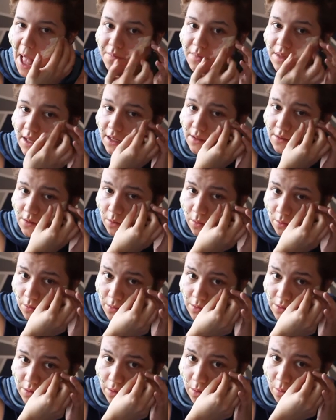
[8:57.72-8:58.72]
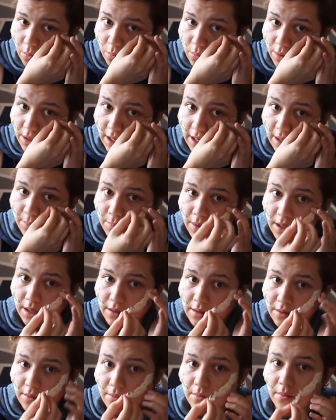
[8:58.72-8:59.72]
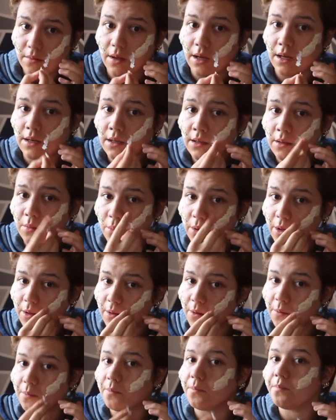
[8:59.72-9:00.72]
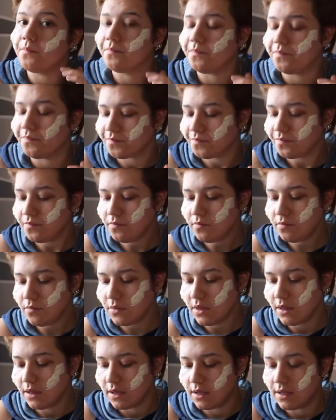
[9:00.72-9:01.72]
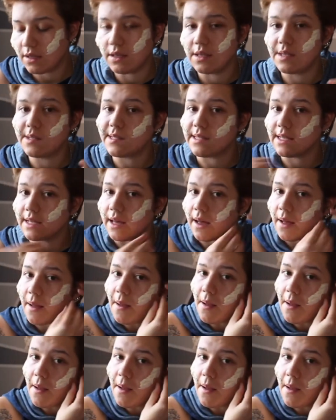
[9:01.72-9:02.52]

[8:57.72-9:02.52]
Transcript: That's also when I met another brother, Sigge.